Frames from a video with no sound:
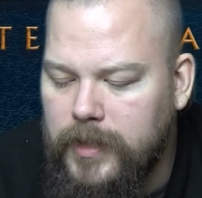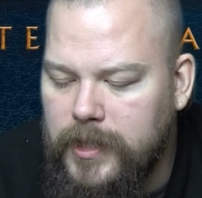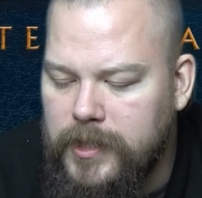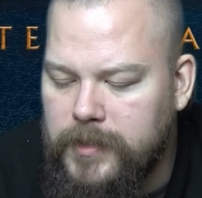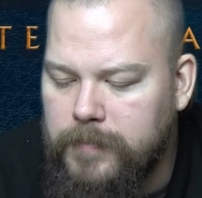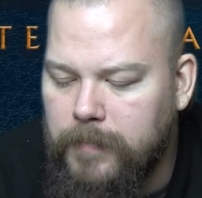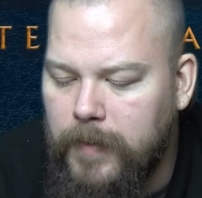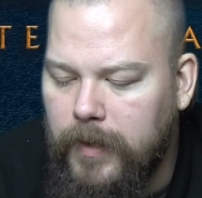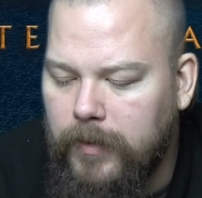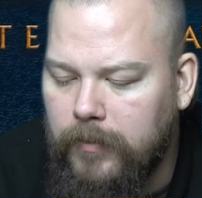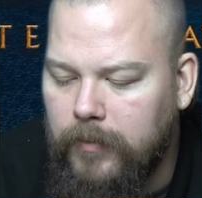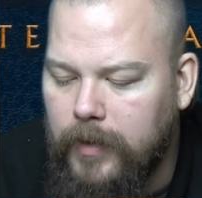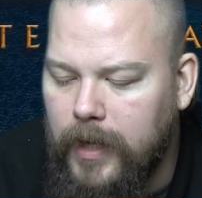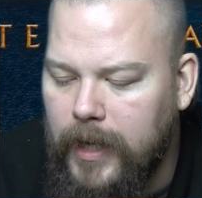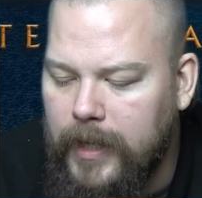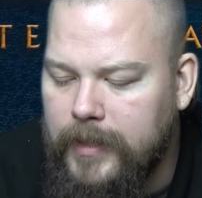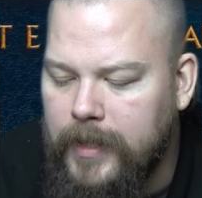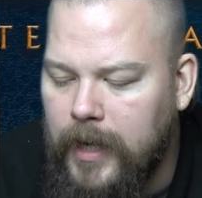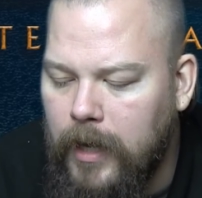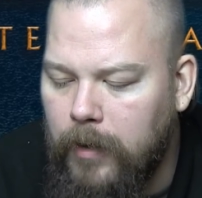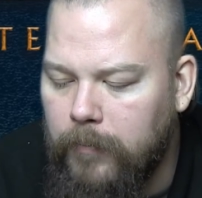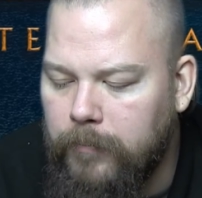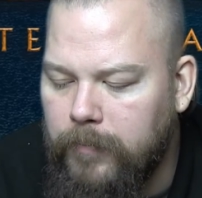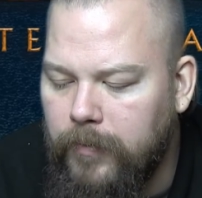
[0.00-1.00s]
dismount, lay
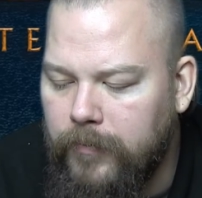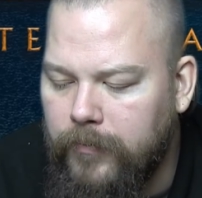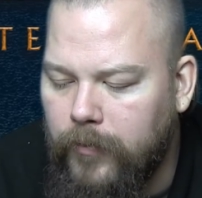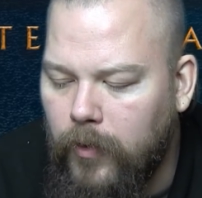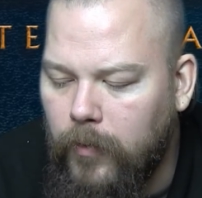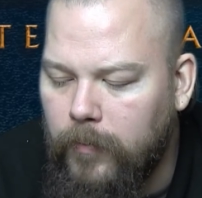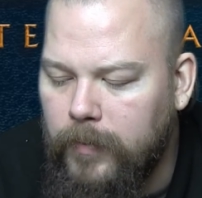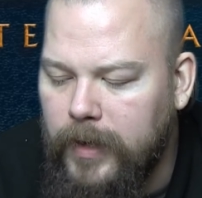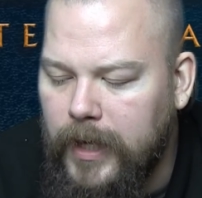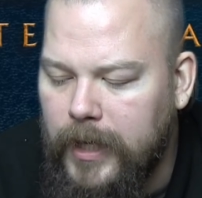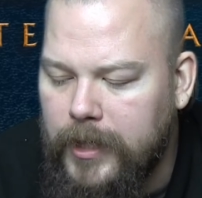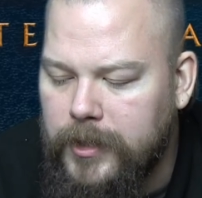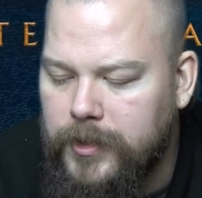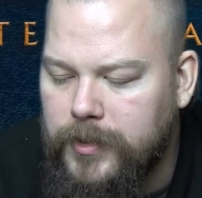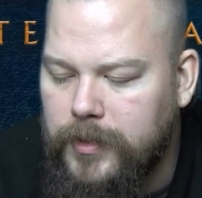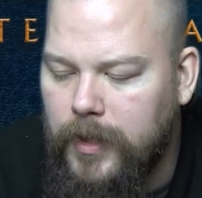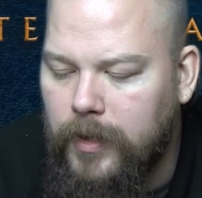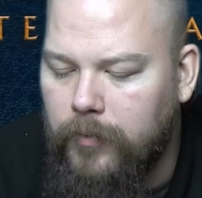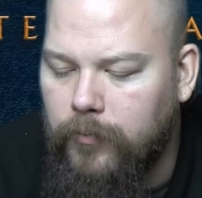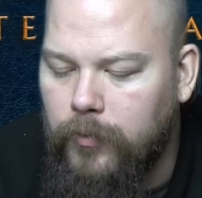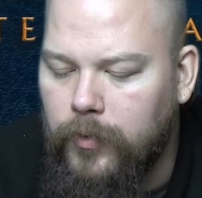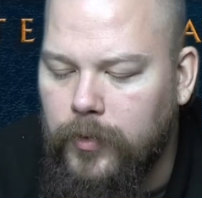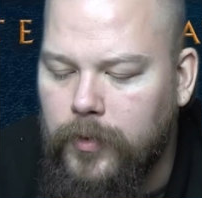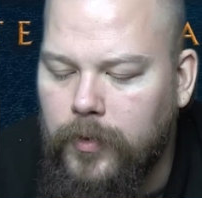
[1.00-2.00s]
down, perform an action
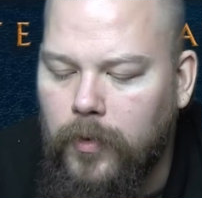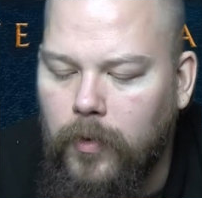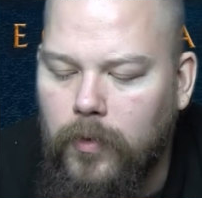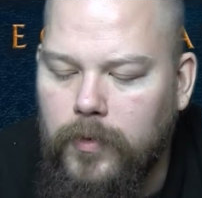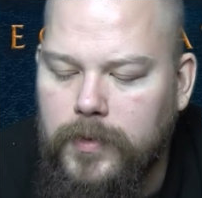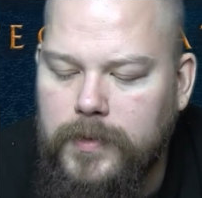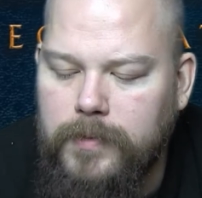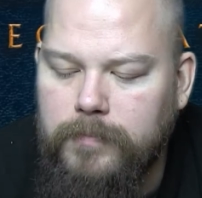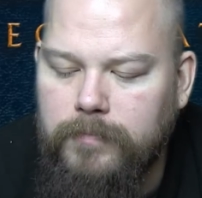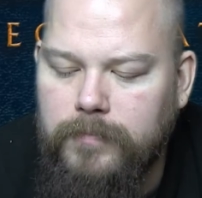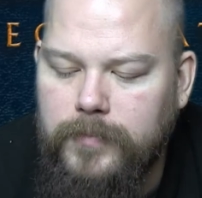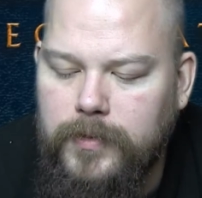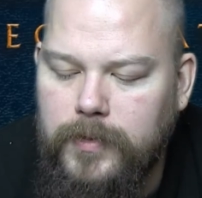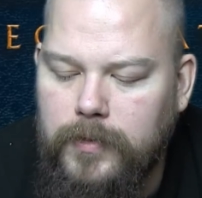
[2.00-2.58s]
that would cause